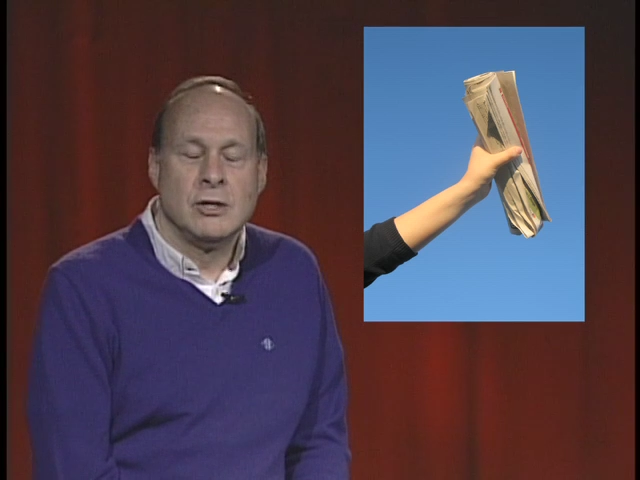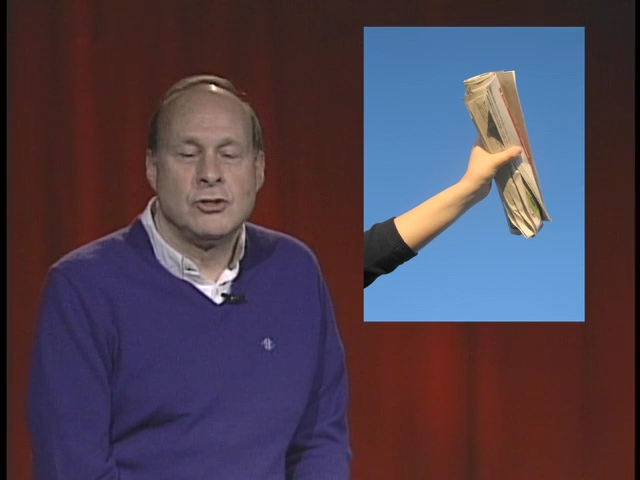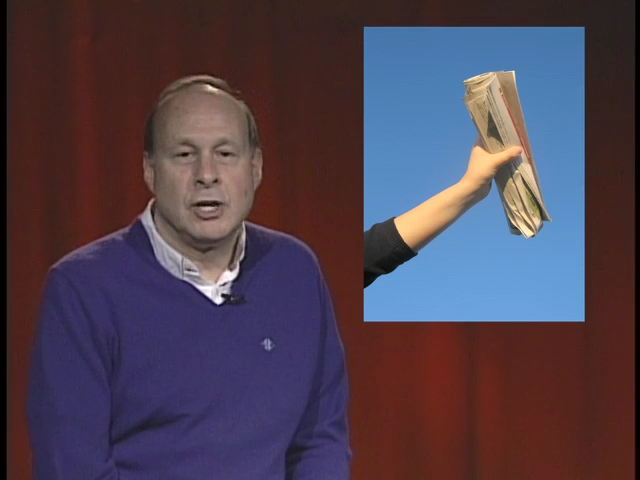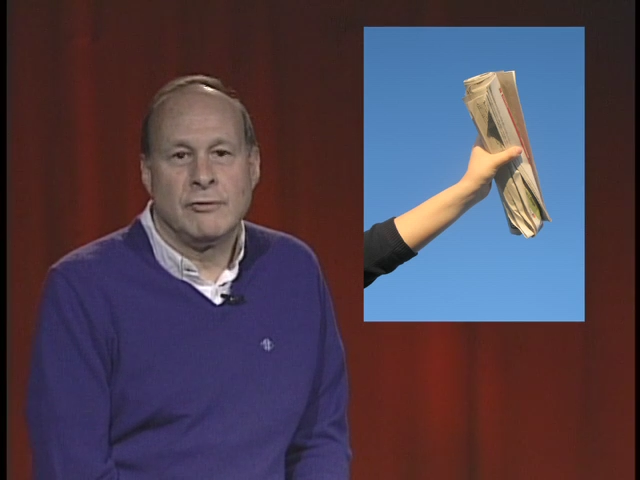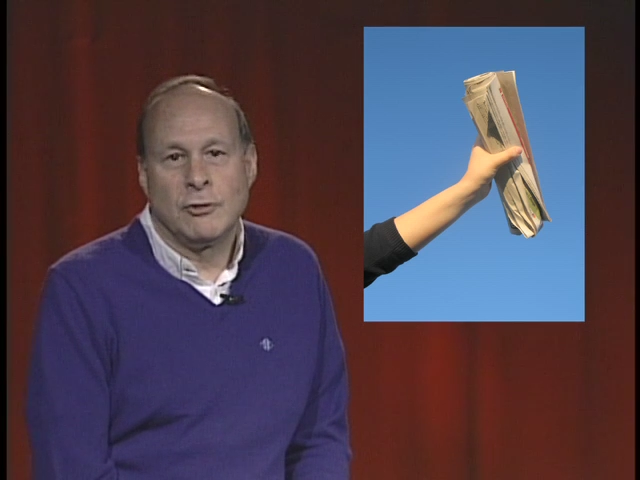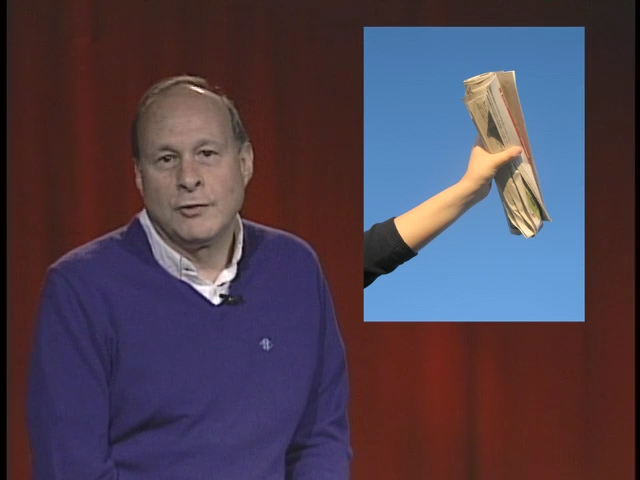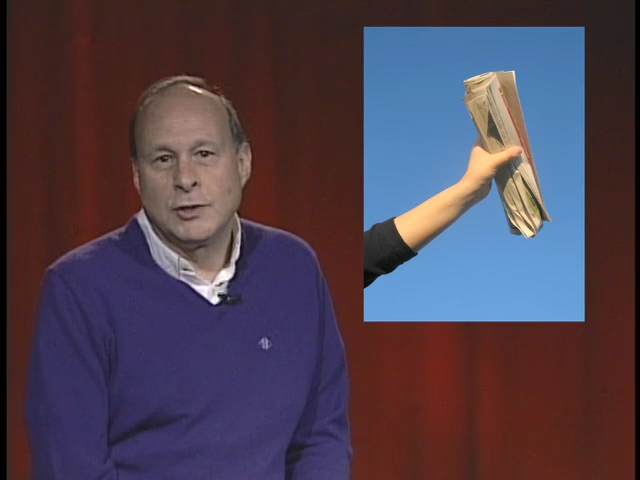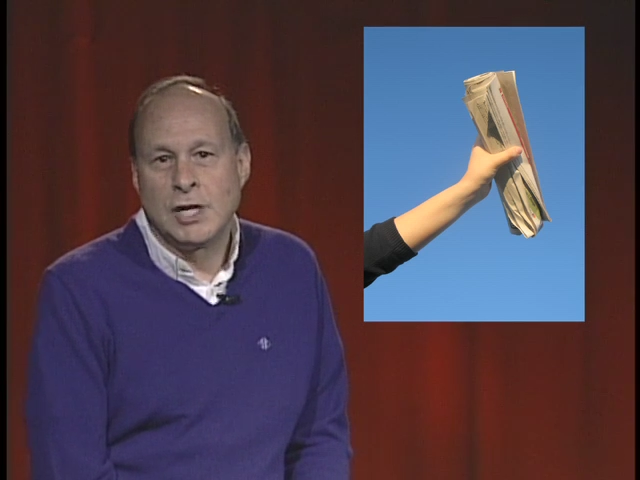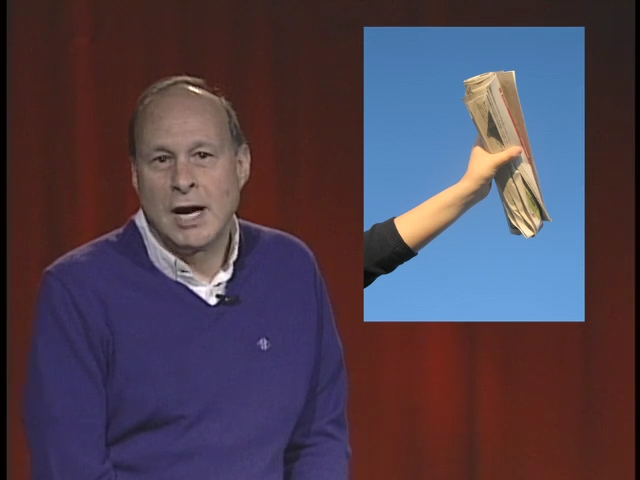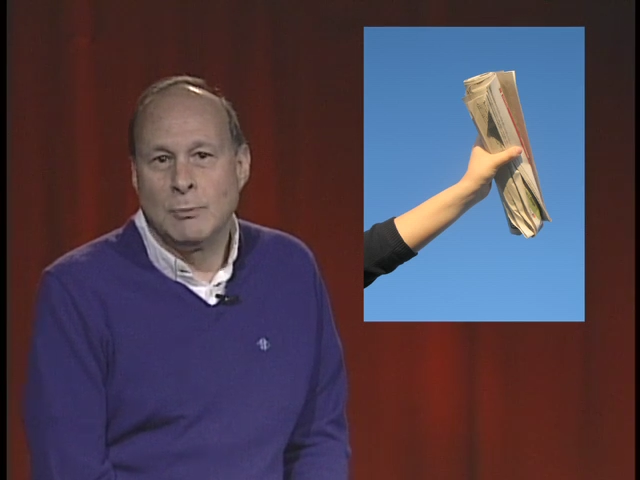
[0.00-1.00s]
Jennifer at
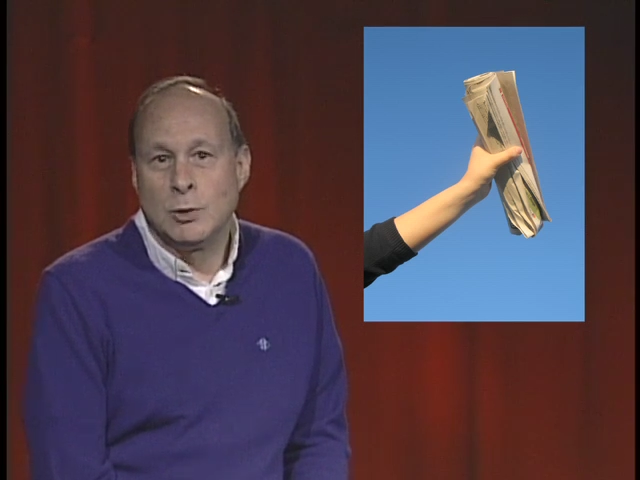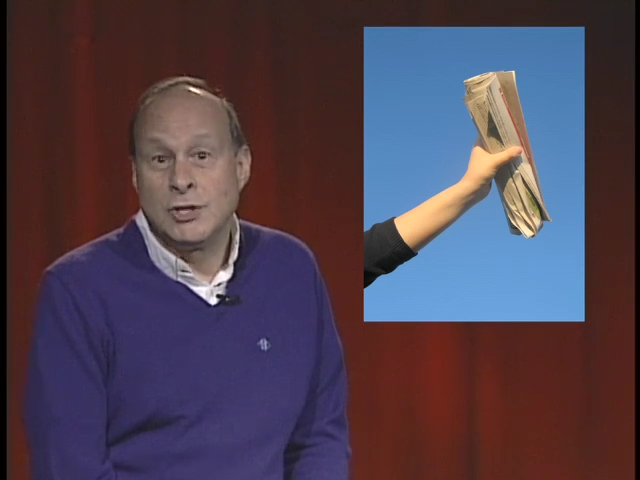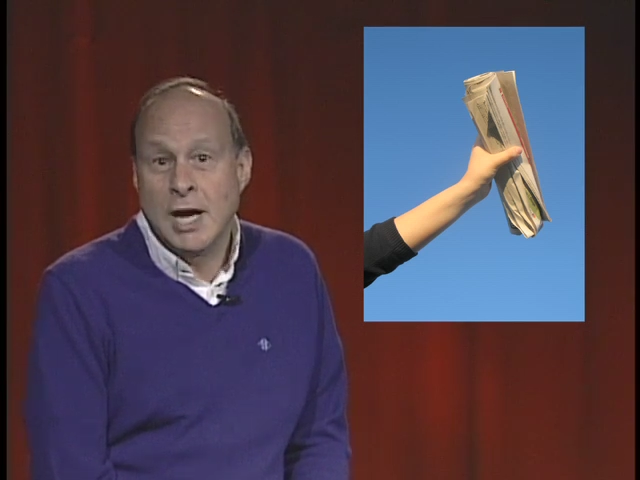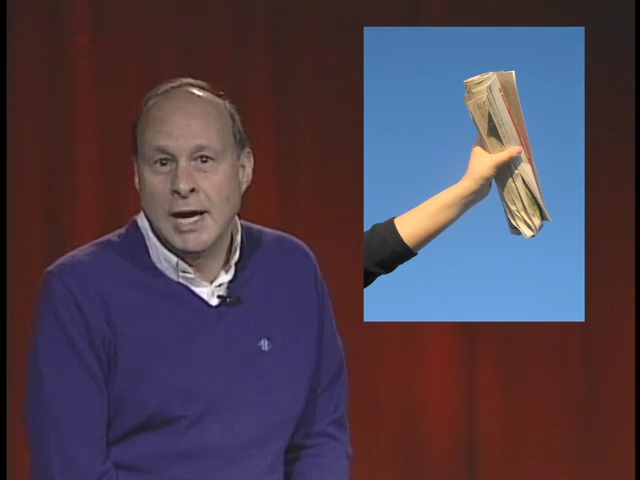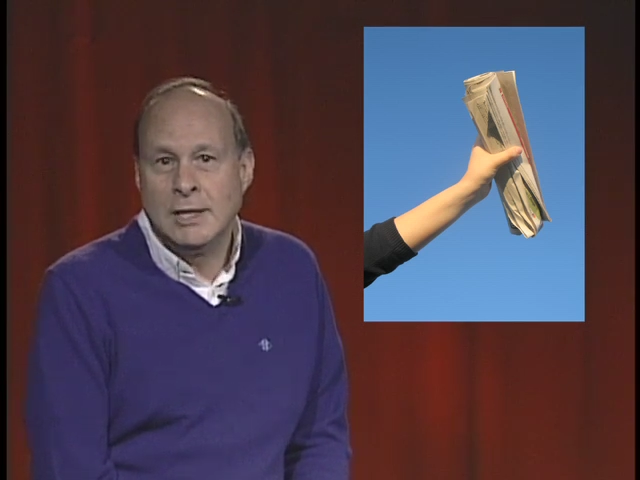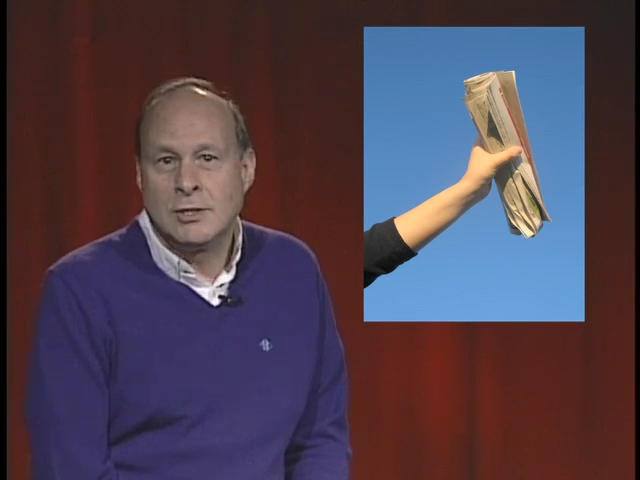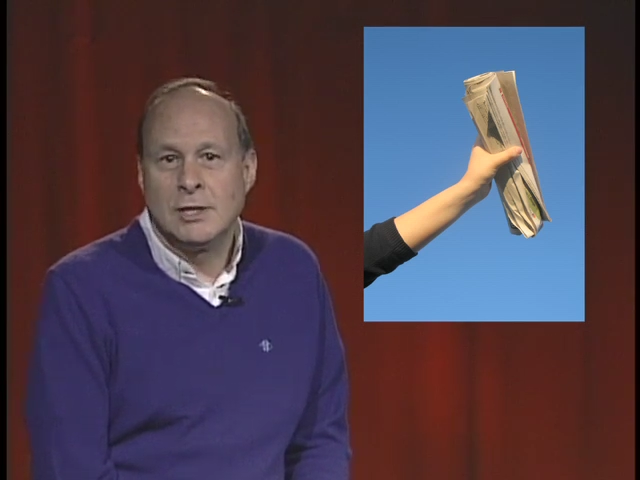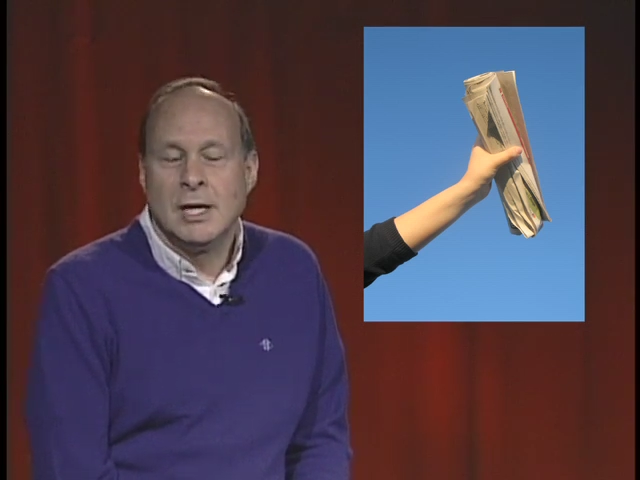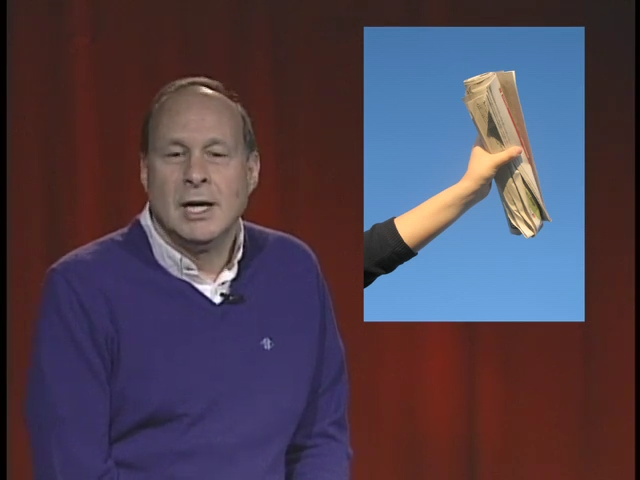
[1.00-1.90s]
the time was eight.